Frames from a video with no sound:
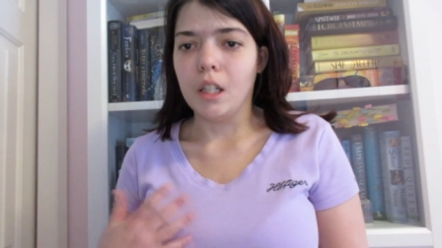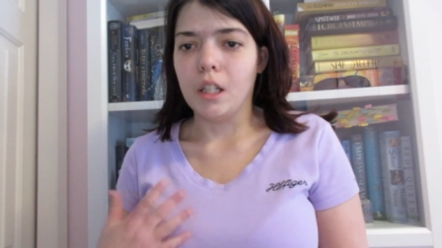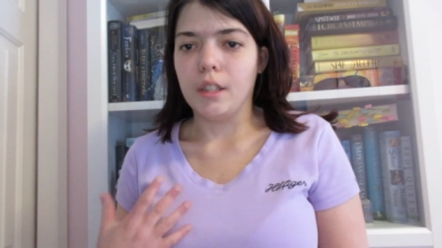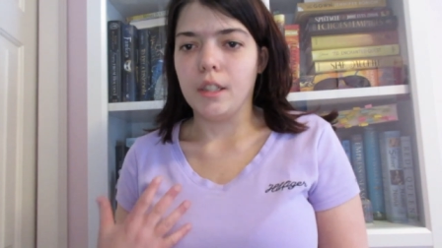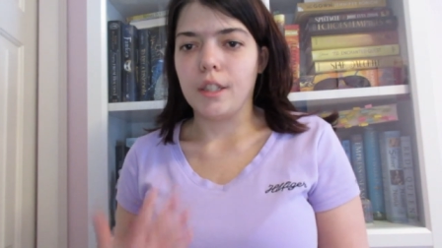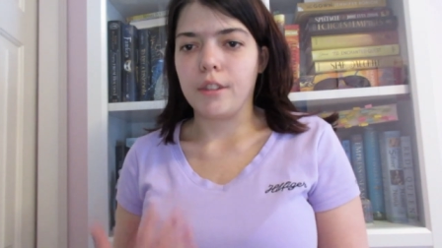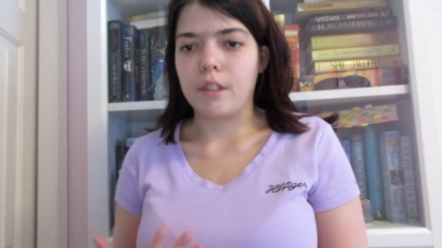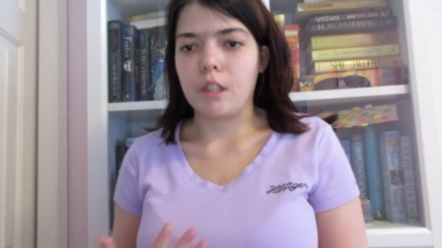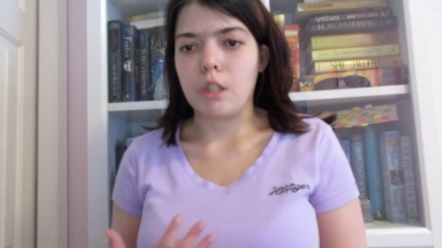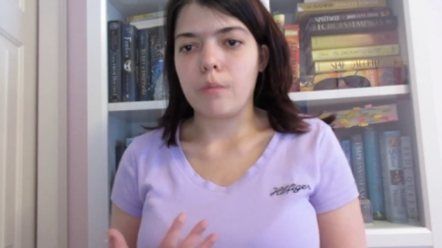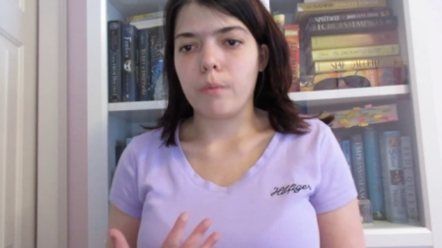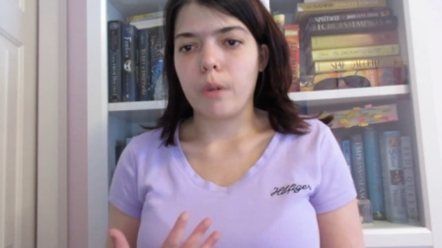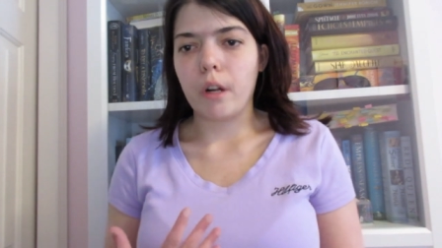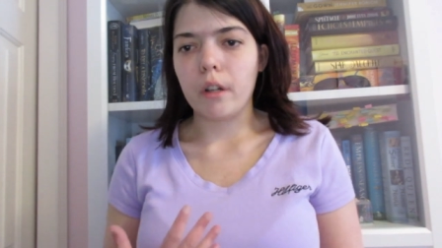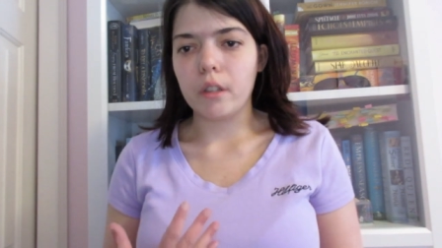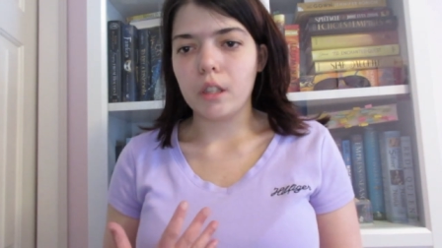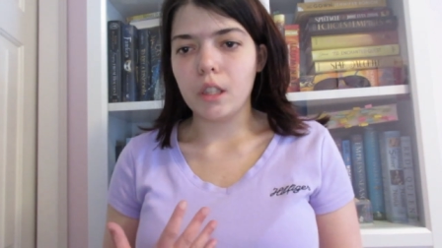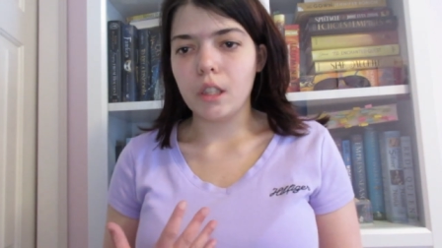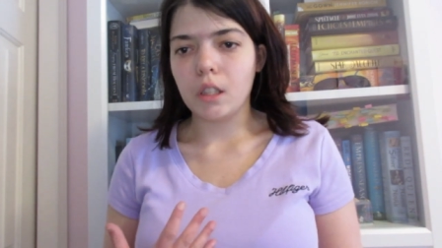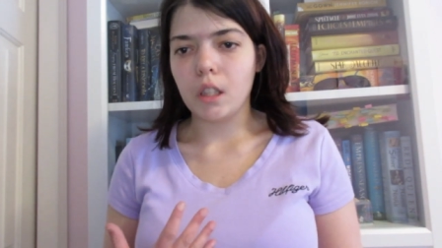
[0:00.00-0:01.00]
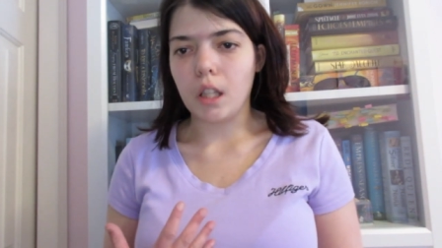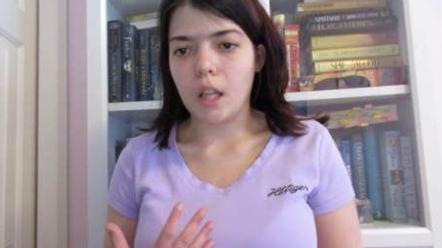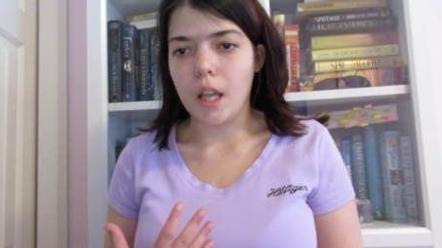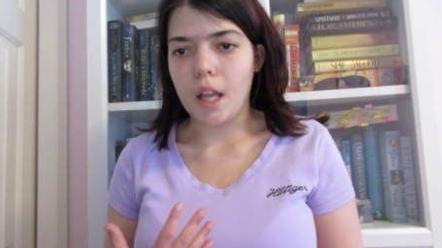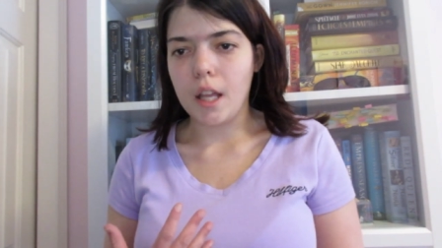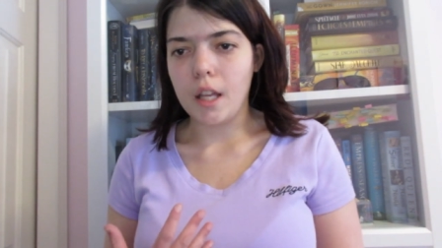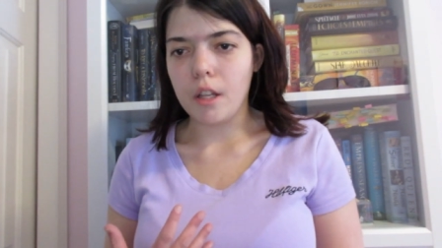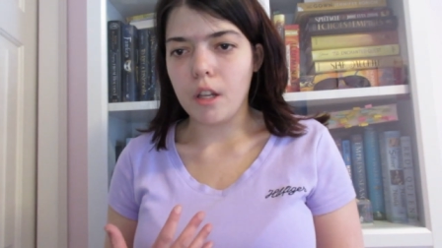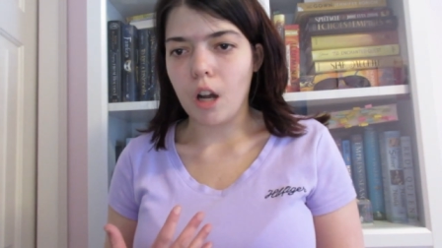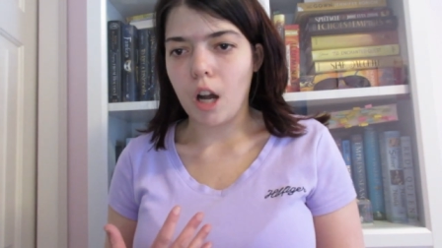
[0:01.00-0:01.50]
yet the sprawling
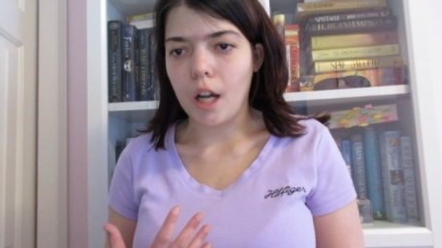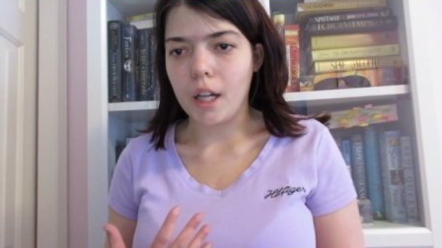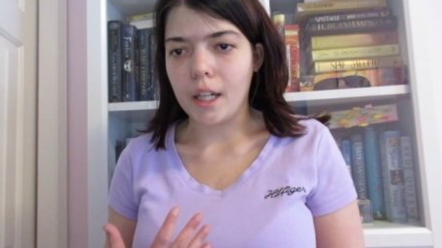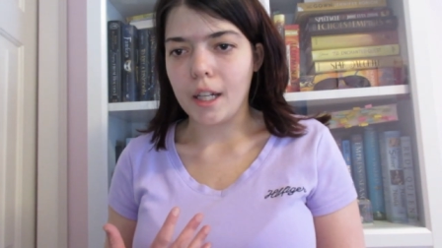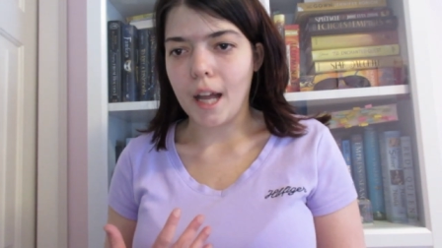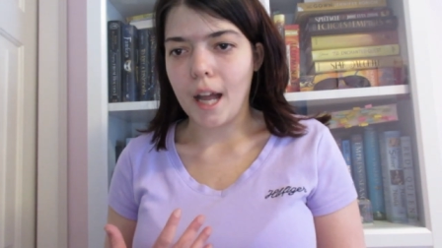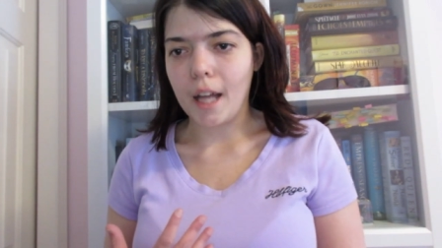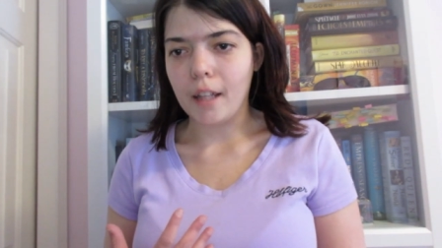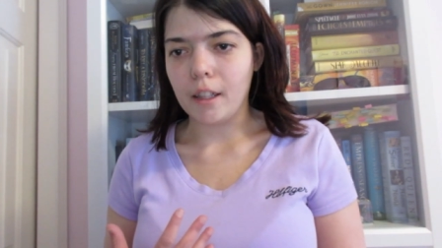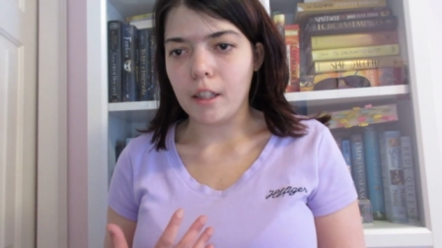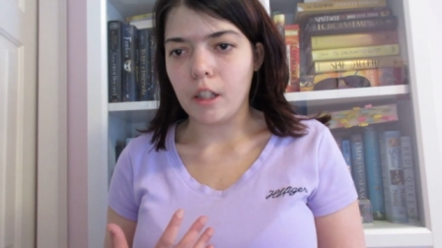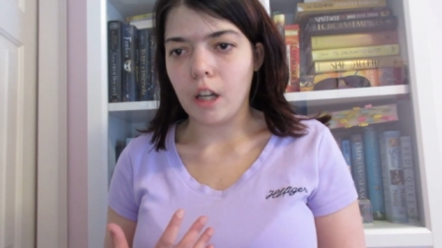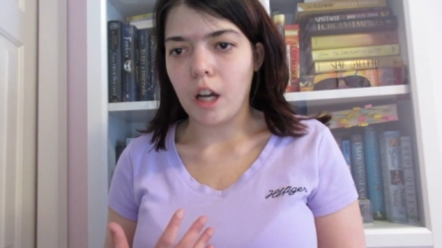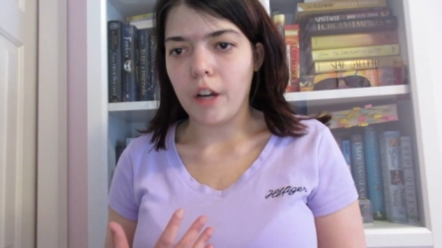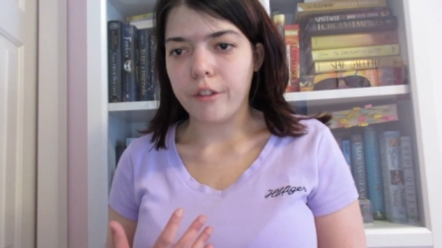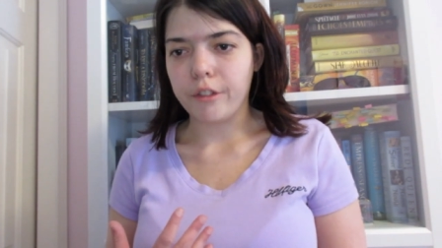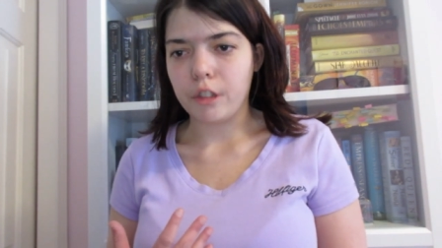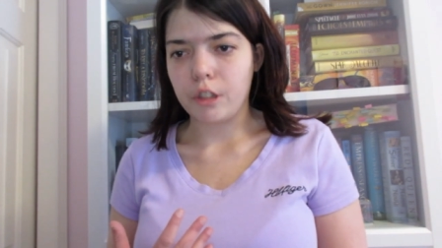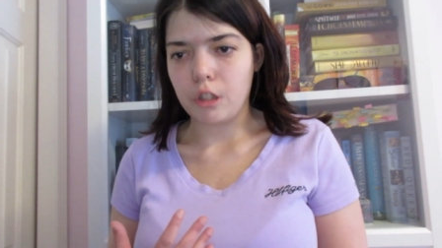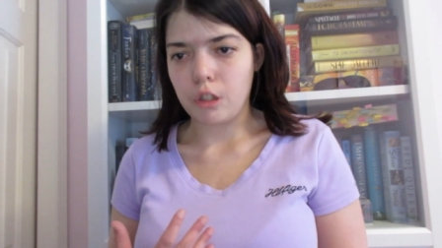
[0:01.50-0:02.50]
inn on an island off the